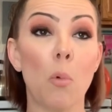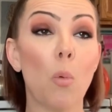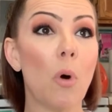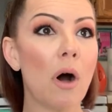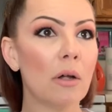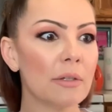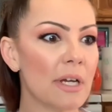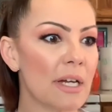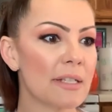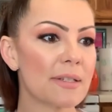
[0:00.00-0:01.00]

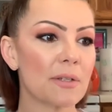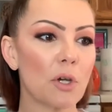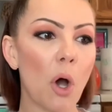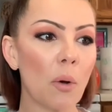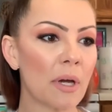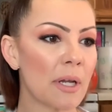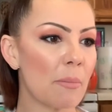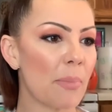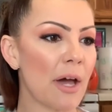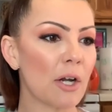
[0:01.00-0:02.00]
walnuts,
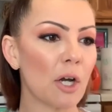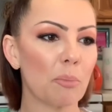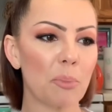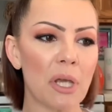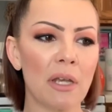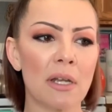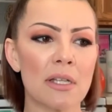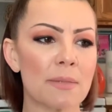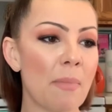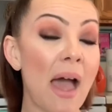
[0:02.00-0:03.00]
coconut butter,
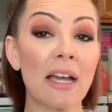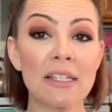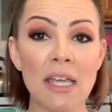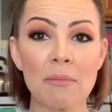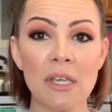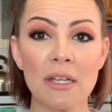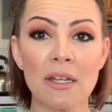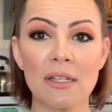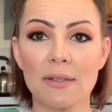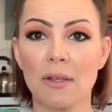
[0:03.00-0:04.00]
peanuts, macadamia
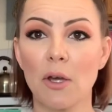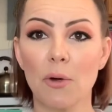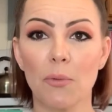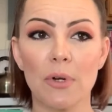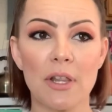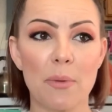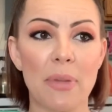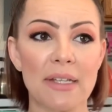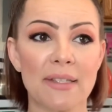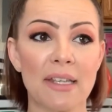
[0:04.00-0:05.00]
nuts, one of the
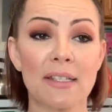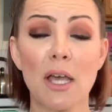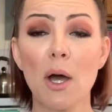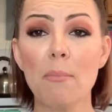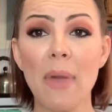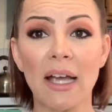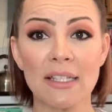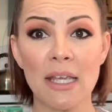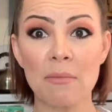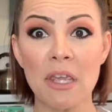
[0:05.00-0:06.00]
best things.
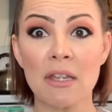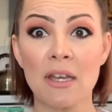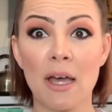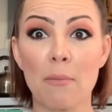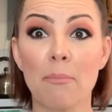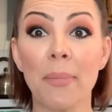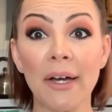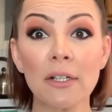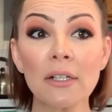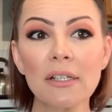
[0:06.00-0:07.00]
Macadamia nut
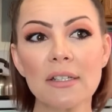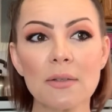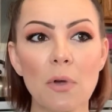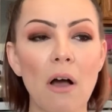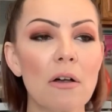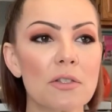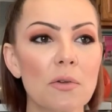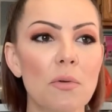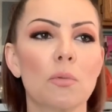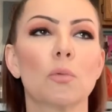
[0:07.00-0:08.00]
butter is also